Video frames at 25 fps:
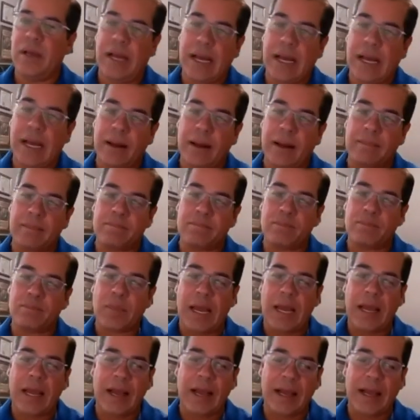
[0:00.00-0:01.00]

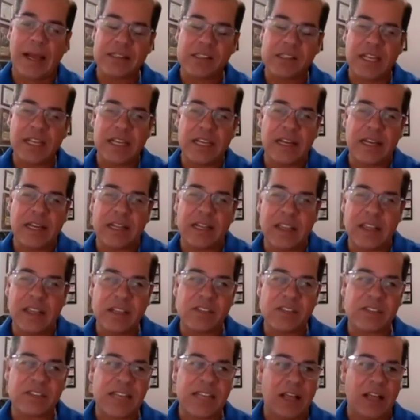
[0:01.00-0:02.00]
I
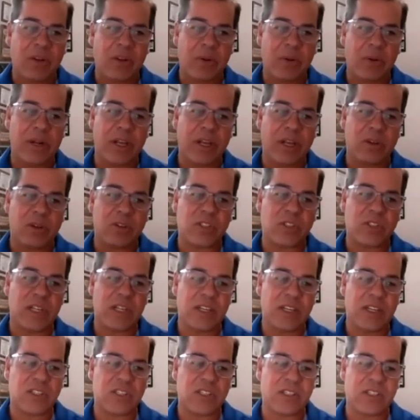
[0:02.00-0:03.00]
think salary
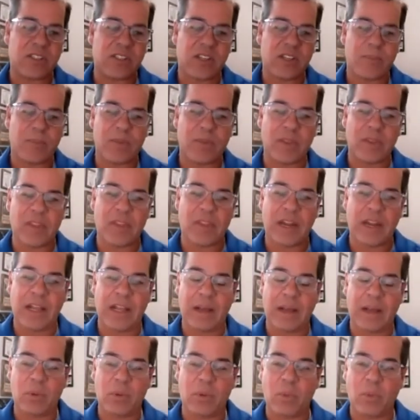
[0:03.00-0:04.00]
negotiation is something
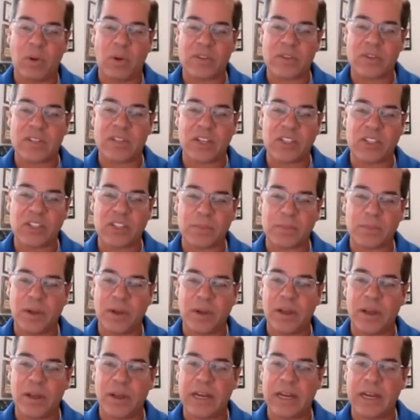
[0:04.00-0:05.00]
that we want to touch
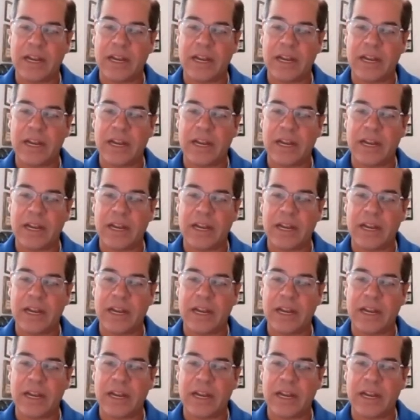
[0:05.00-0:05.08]
upon,